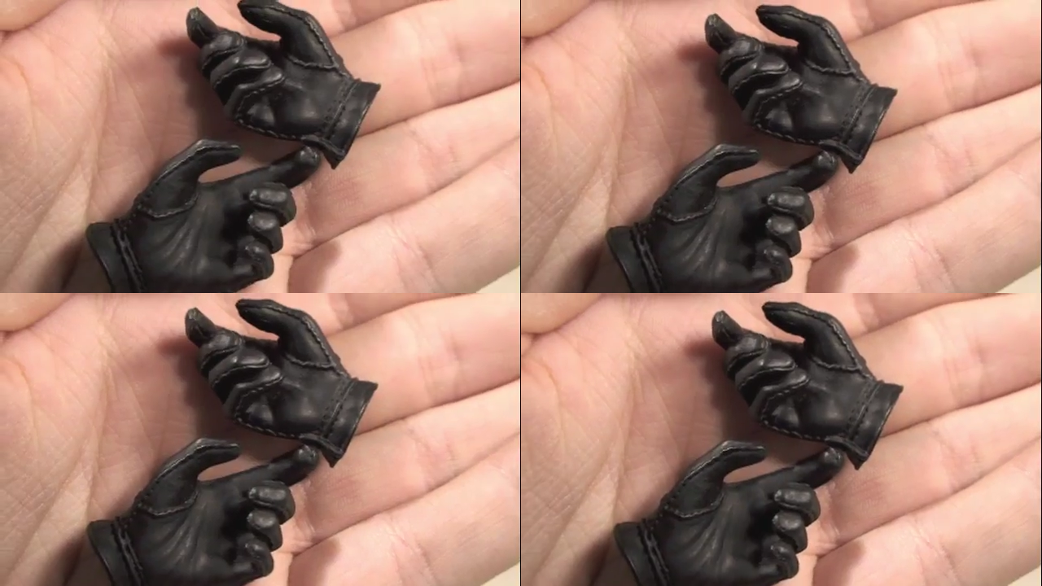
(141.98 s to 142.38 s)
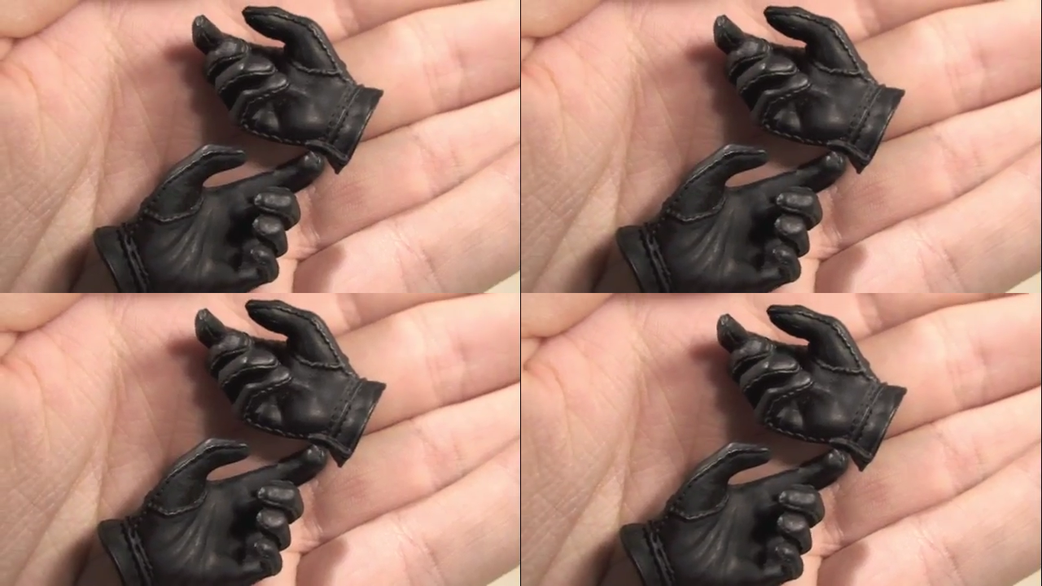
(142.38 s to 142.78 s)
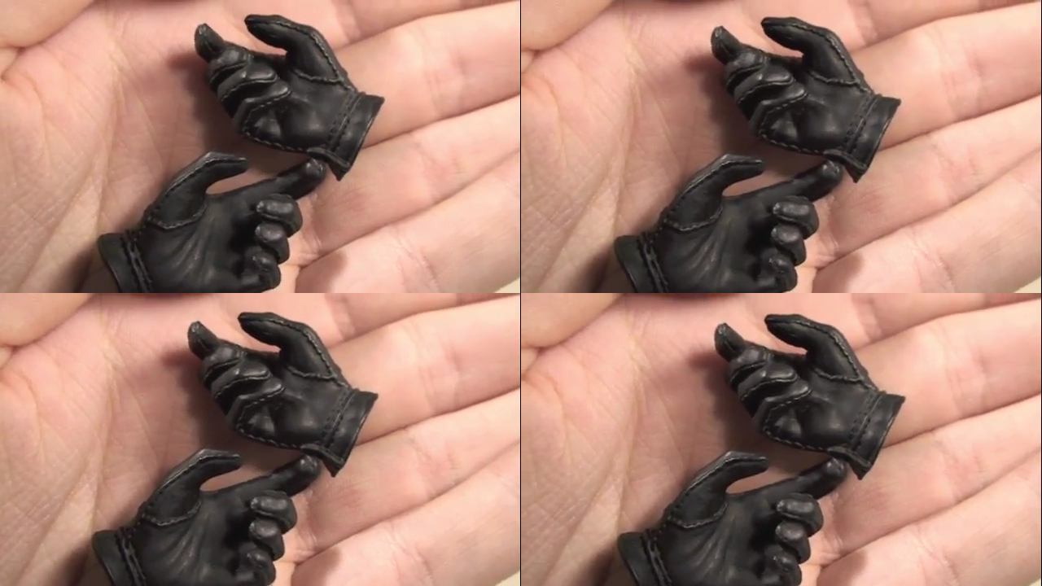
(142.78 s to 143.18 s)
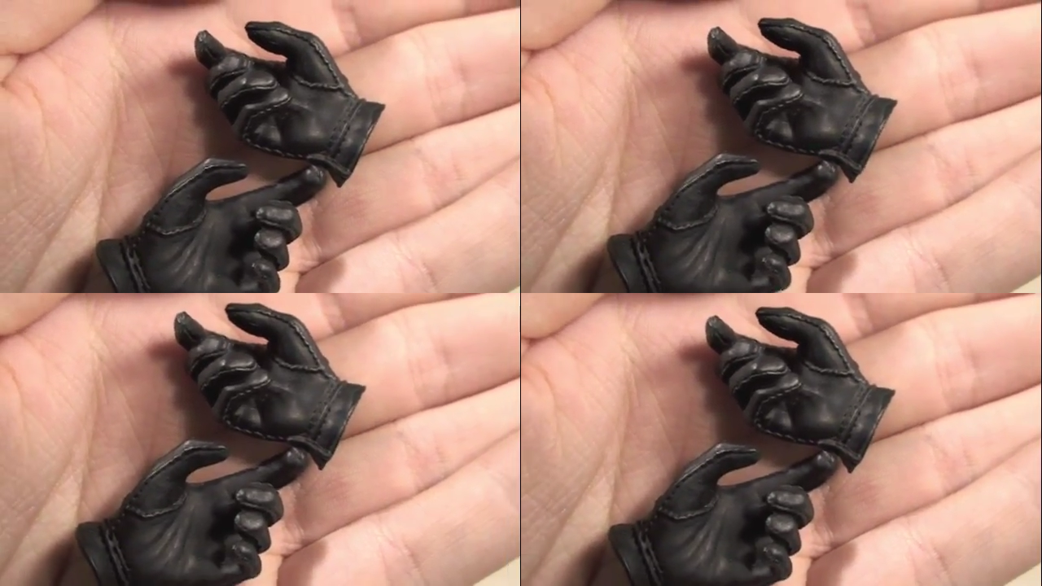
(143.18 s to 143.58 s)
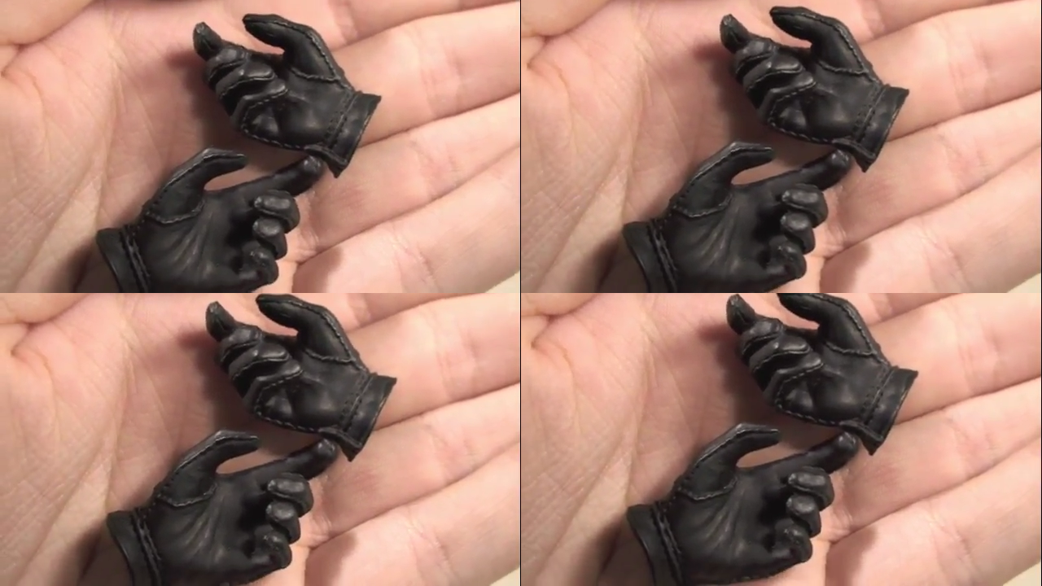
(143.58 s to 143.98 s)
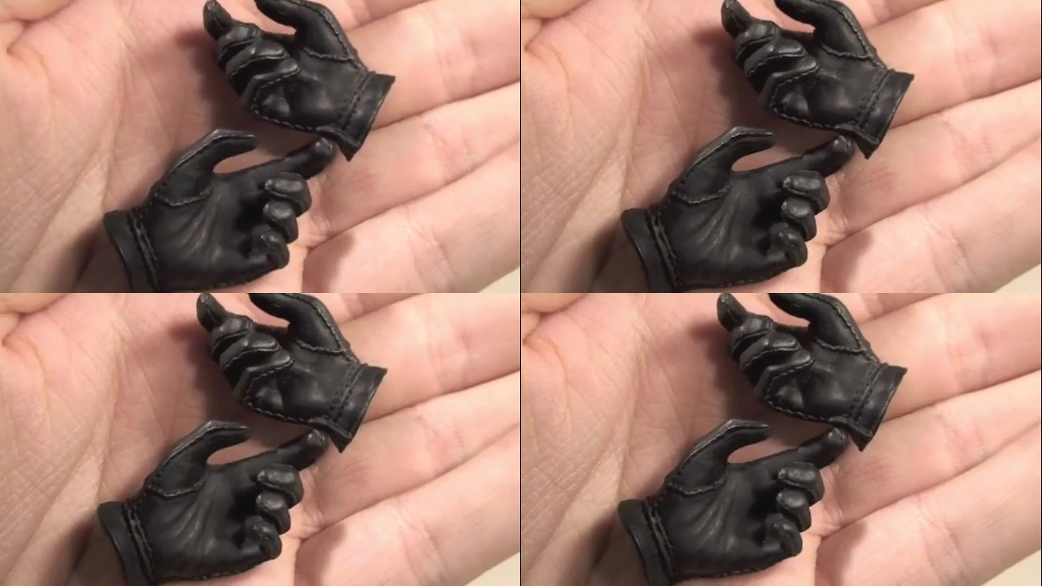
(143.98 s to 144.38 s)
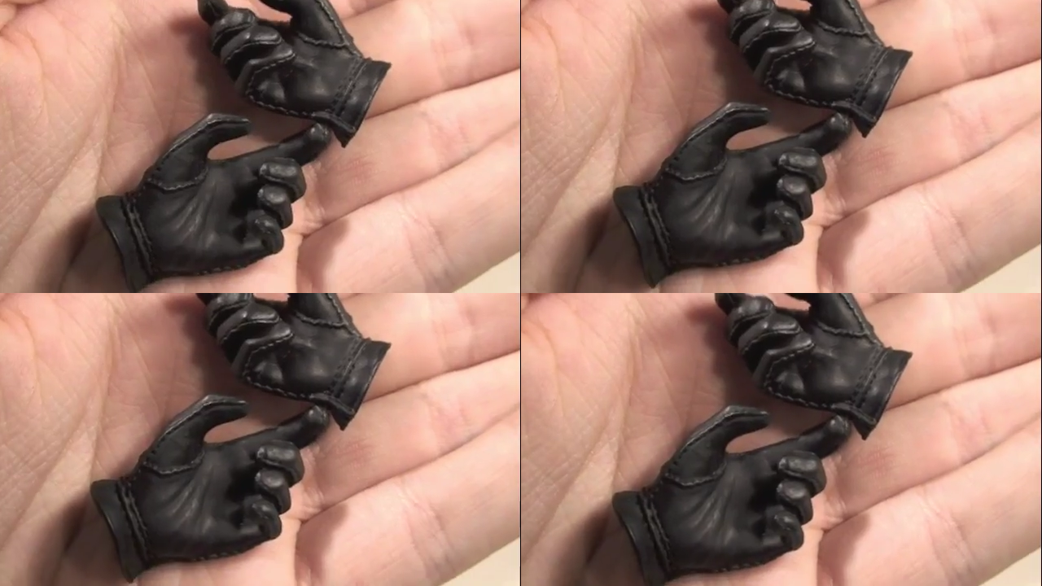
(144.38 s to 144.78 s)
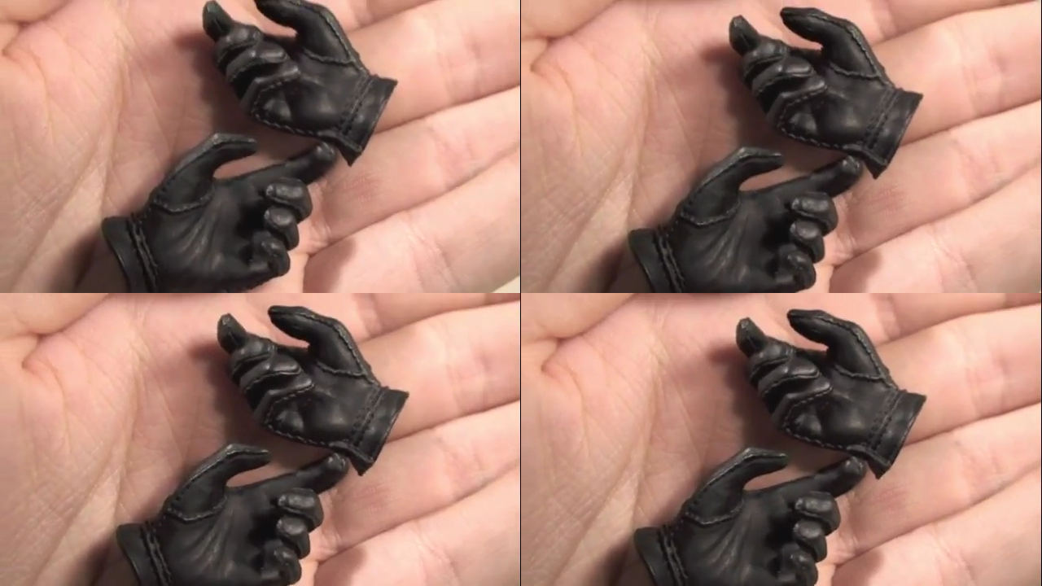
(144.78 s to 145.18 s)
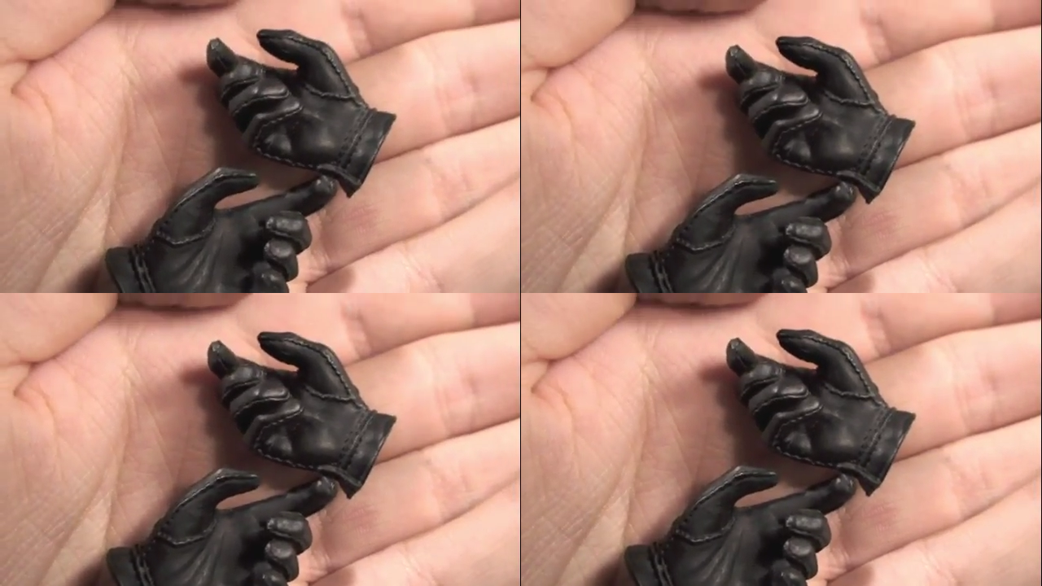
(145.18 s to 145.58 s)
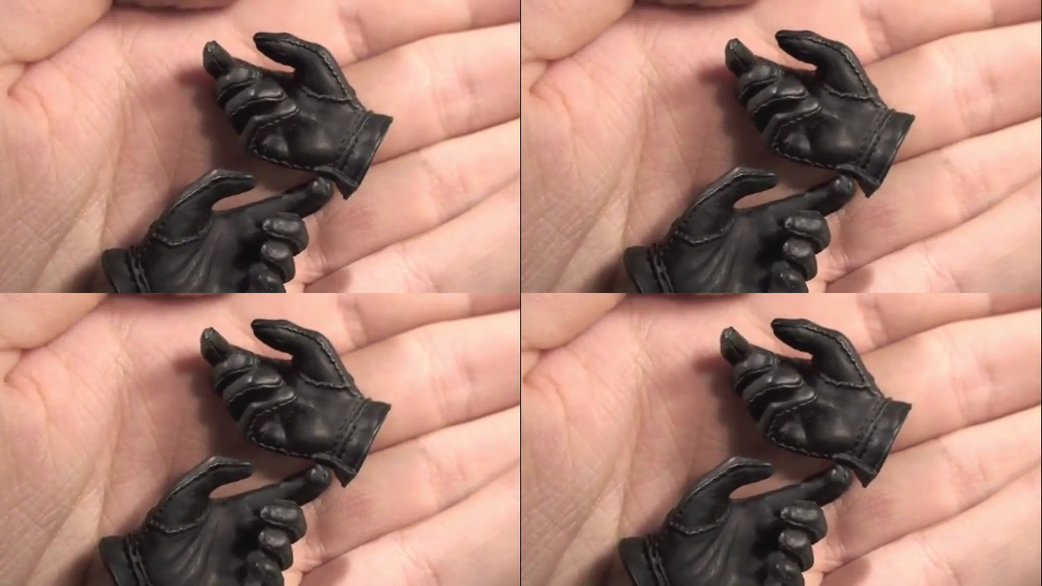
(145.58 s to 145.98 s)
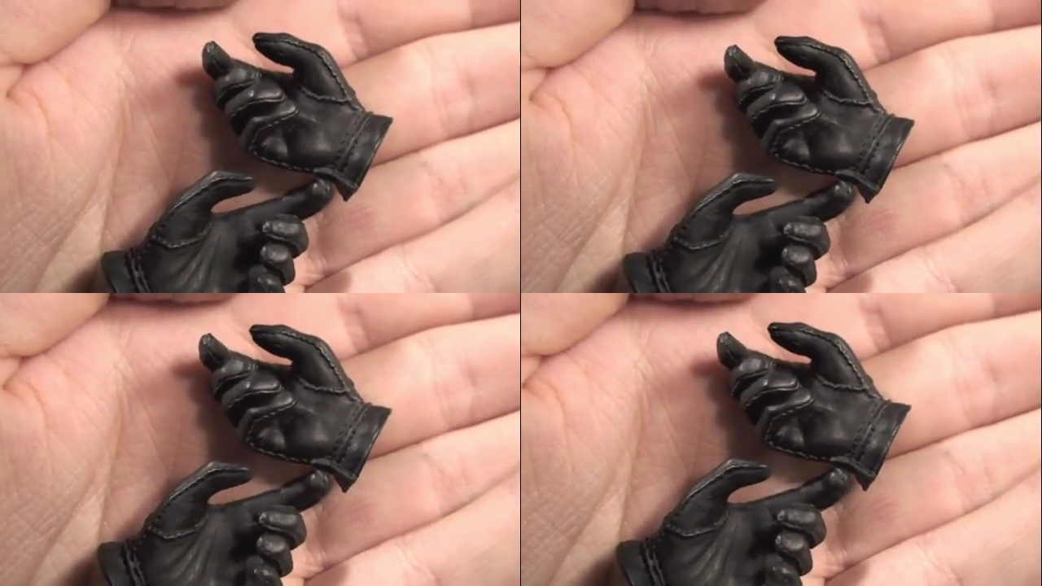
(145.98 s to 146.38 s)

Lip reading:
No face is visible, so there are no lips to read.